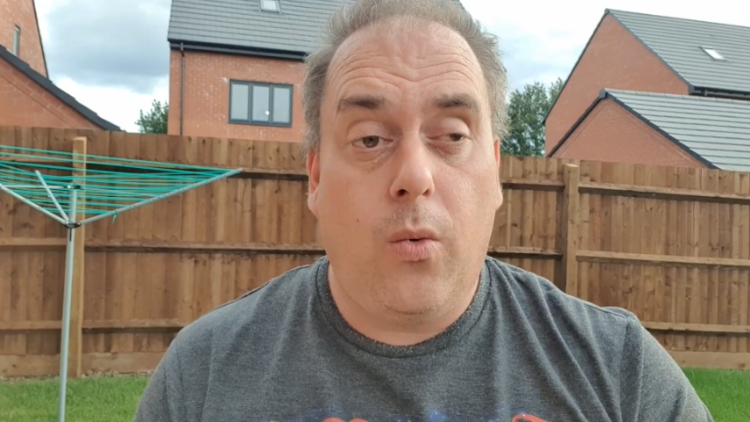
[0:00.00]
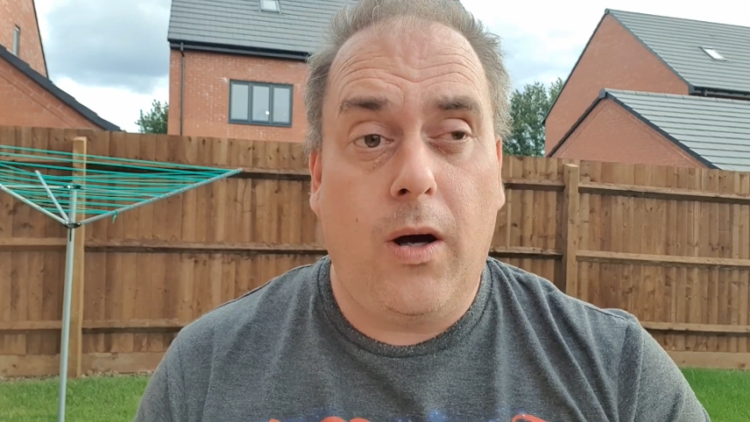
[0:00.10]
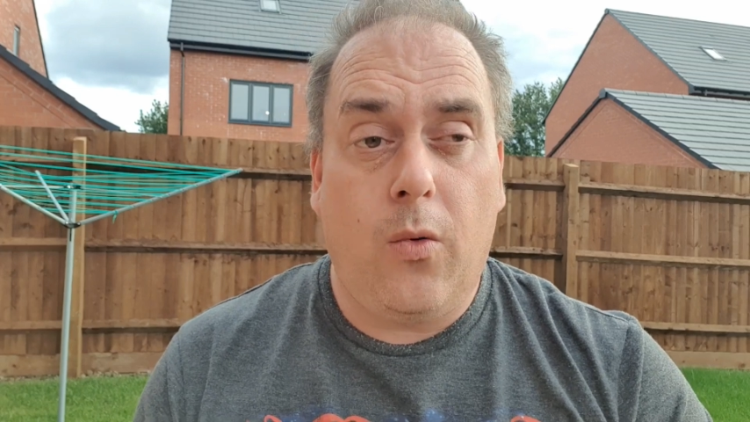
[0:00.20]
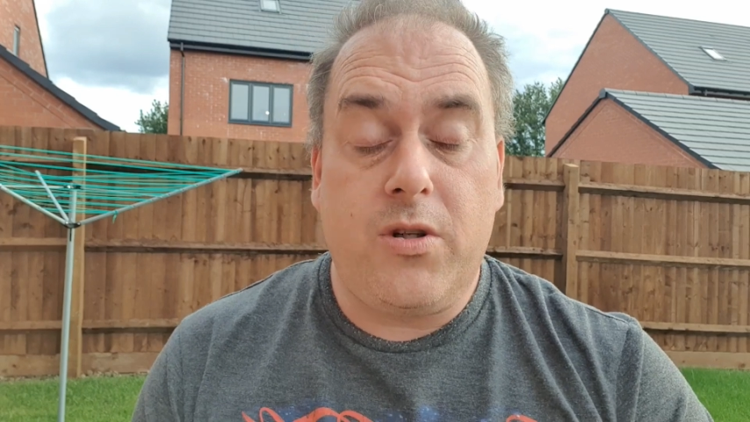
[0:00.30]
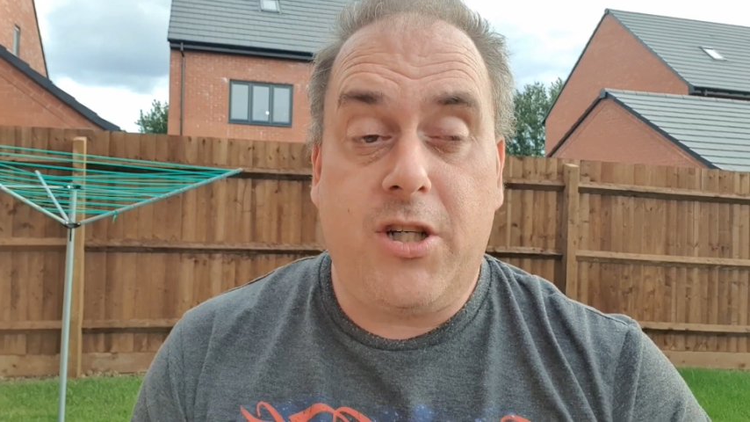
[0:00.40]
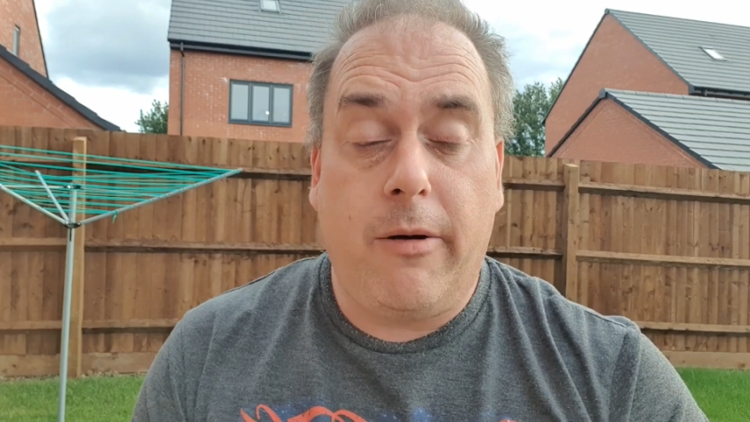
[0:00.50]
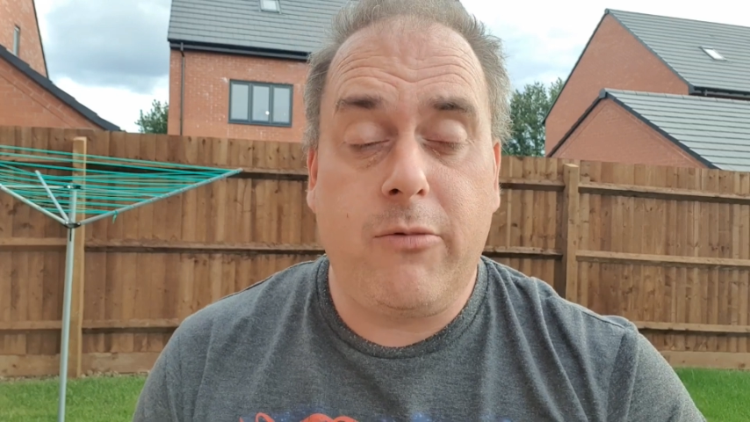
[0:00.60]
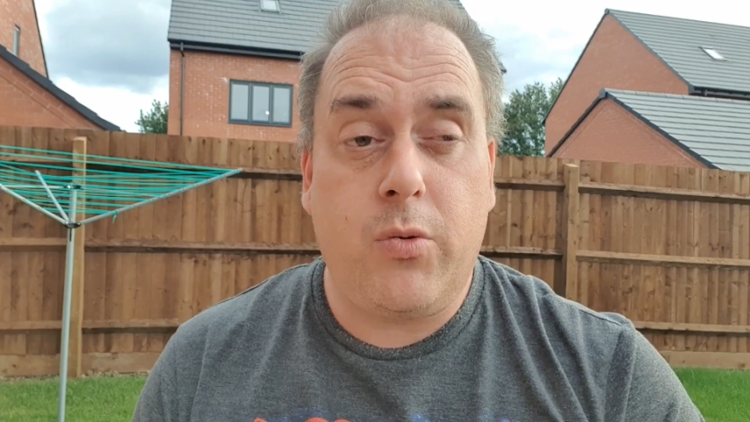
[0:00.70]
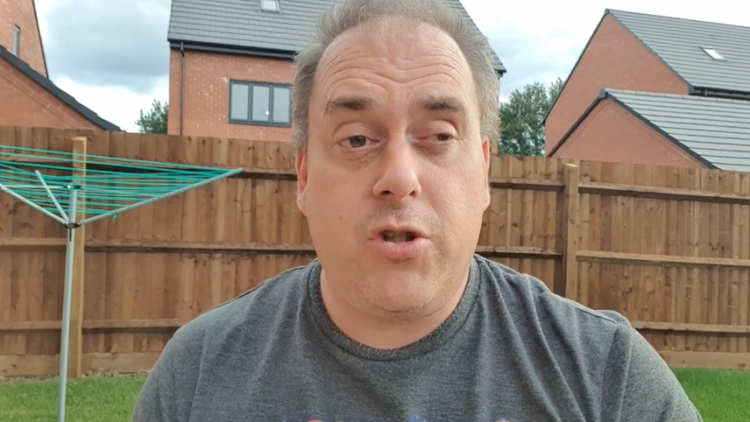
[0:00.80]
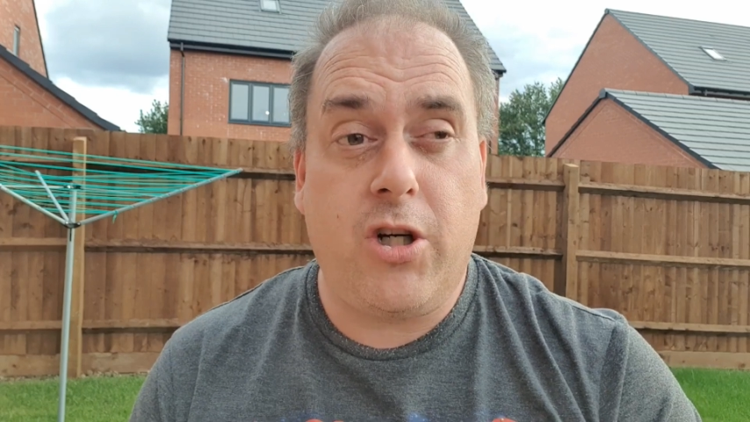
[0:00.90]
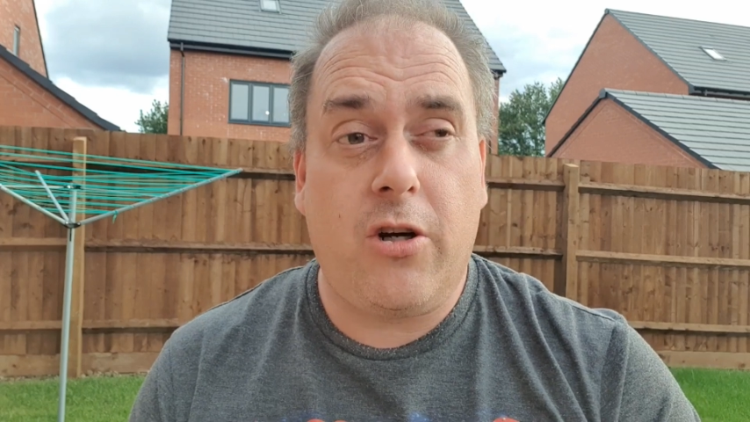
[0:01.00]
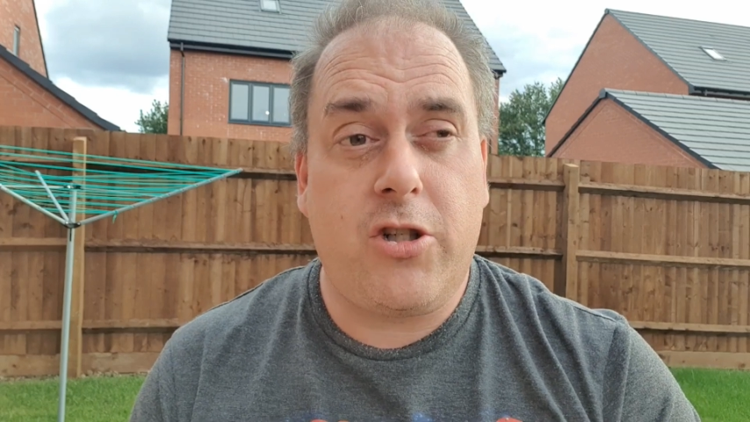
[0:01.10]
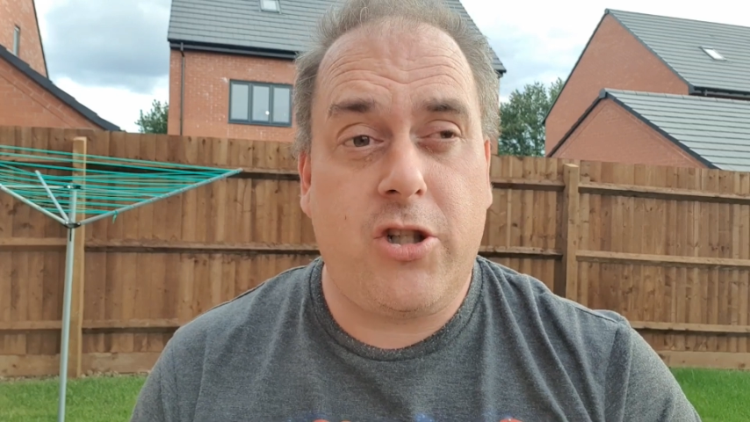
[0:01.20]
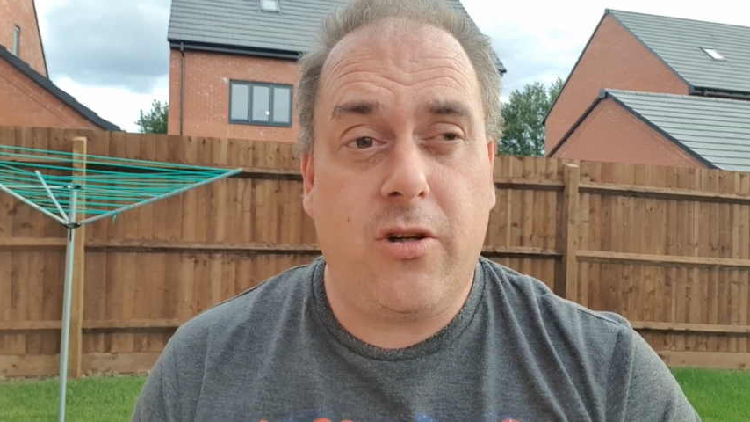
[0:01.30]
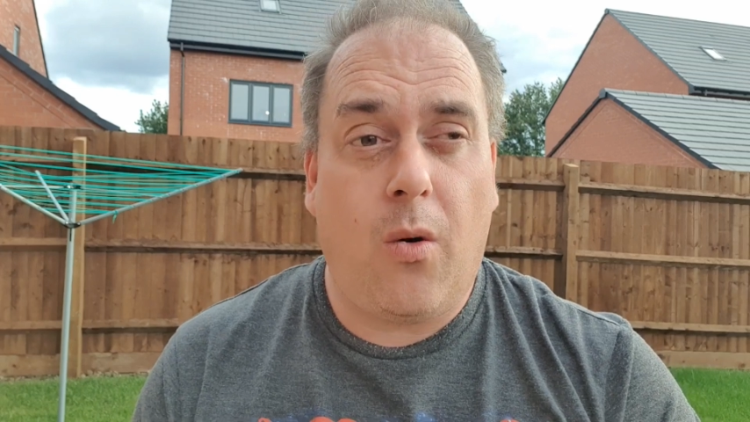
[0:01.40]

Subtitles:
Well, Chelmswood Junction